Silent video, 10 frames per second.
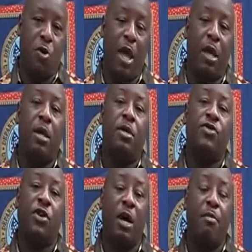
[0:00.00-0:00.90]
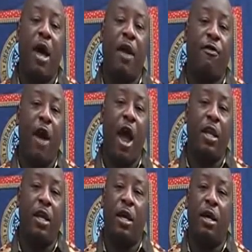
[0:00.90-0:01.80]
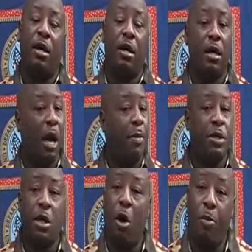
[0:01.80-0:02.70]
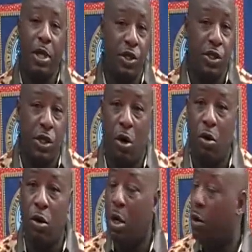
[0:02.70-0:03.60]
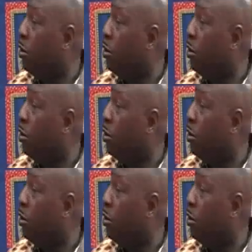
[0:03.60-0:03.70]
Okay, so come back Friday. Help us open the show.